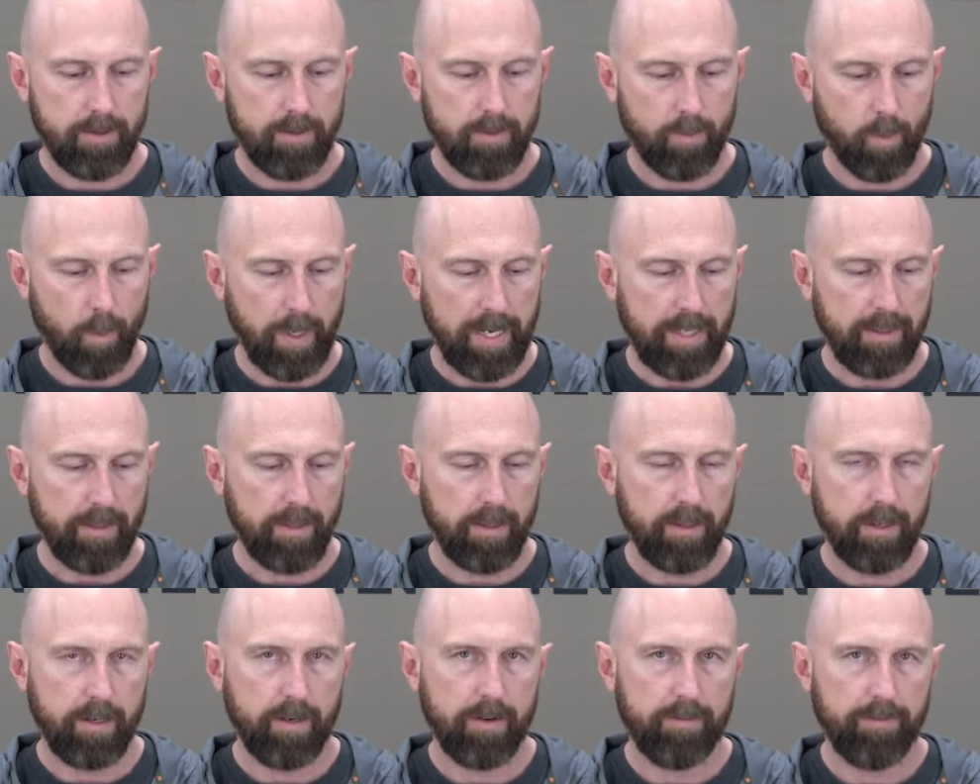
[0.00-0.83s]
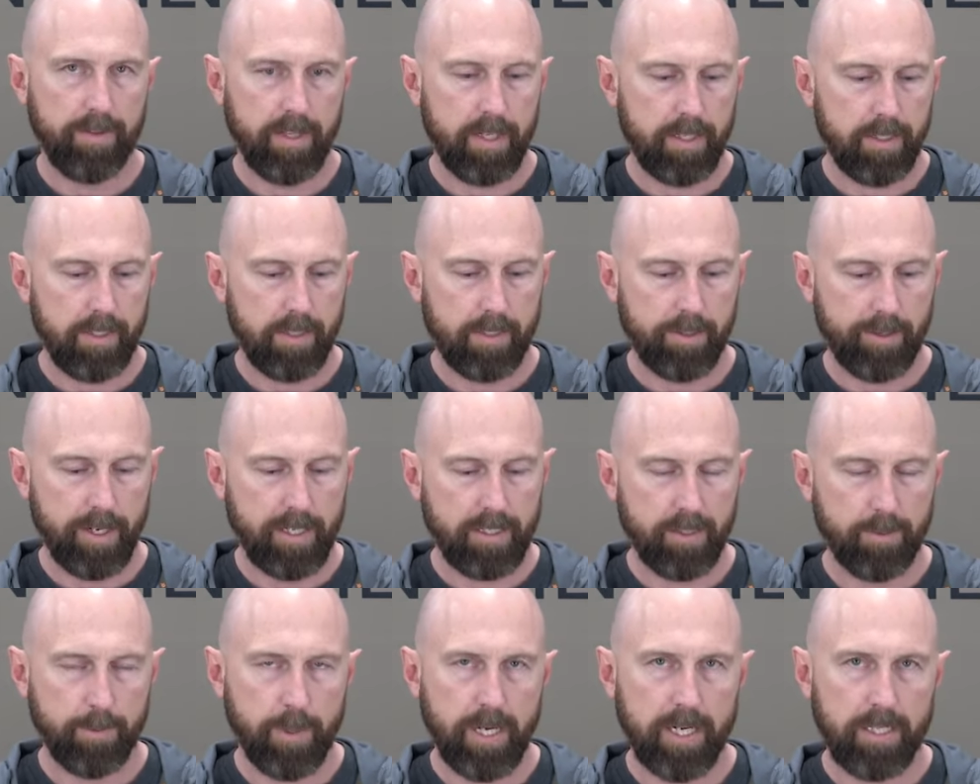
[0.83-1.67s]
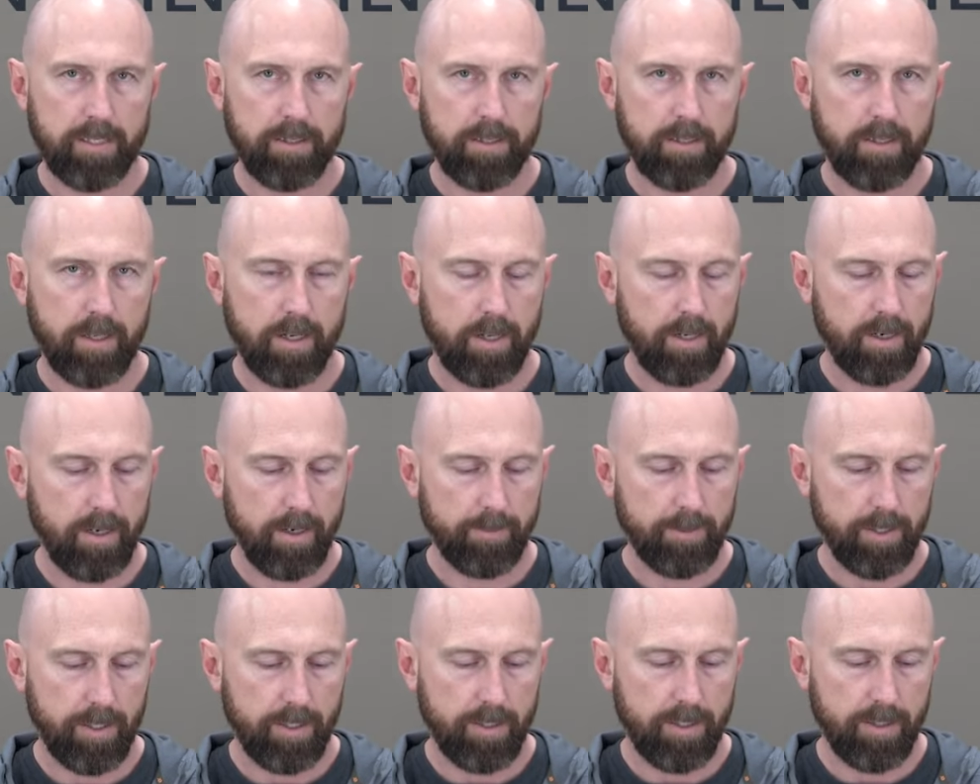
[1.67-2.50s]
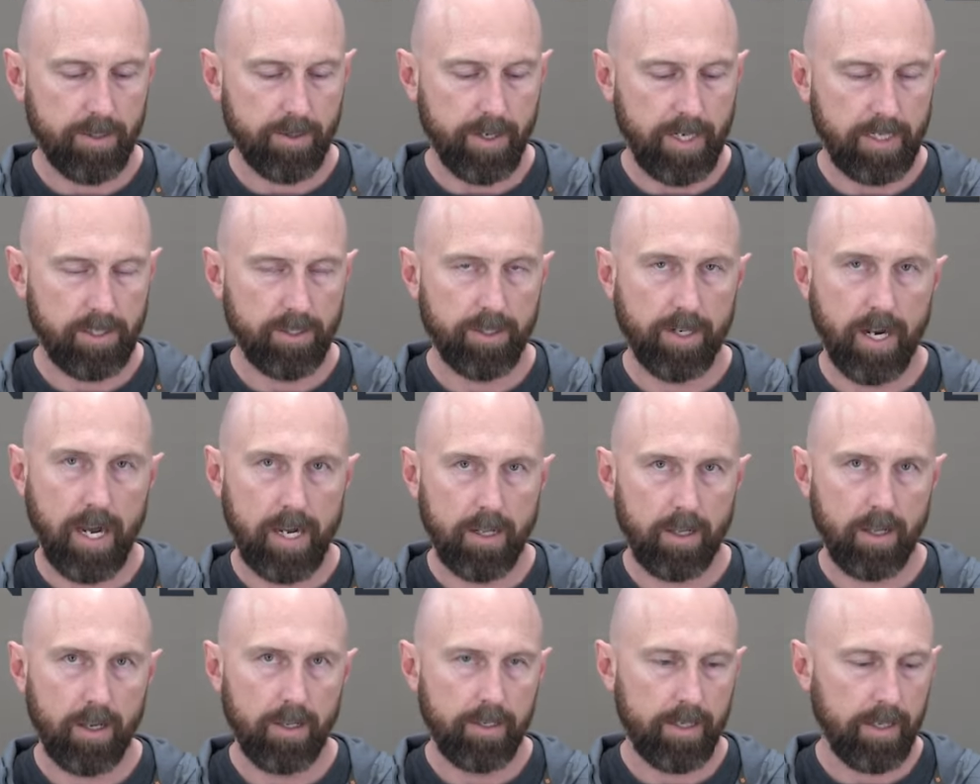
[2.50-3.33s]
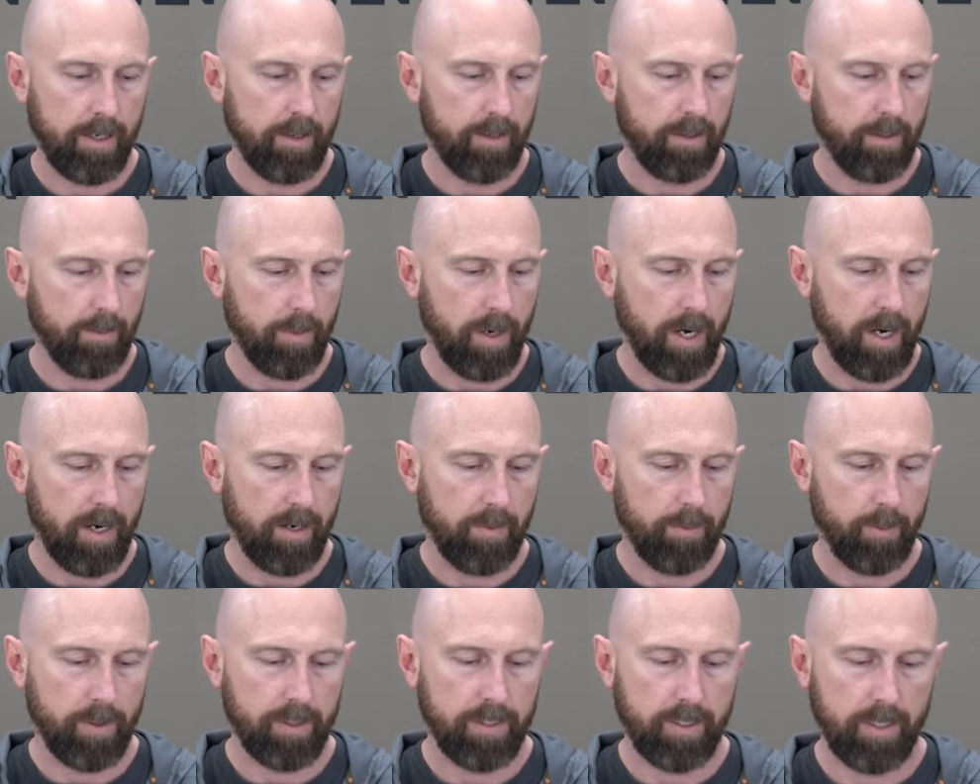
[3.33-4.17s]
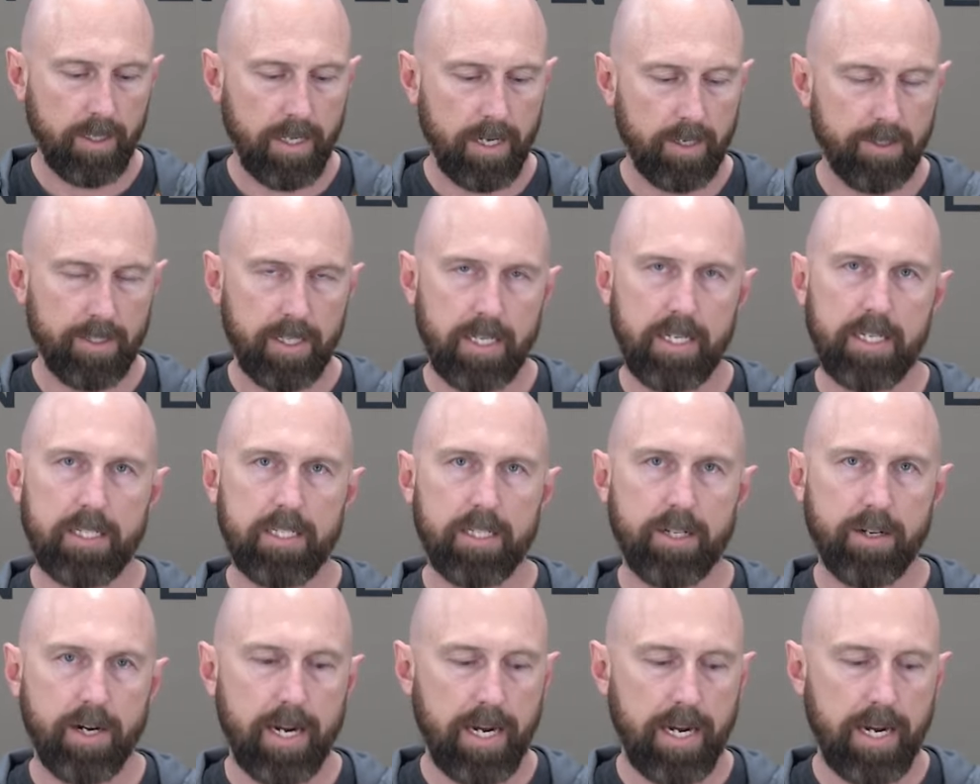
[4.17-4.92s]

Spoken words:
width of this stretch nylon down at the bottom, which allows easier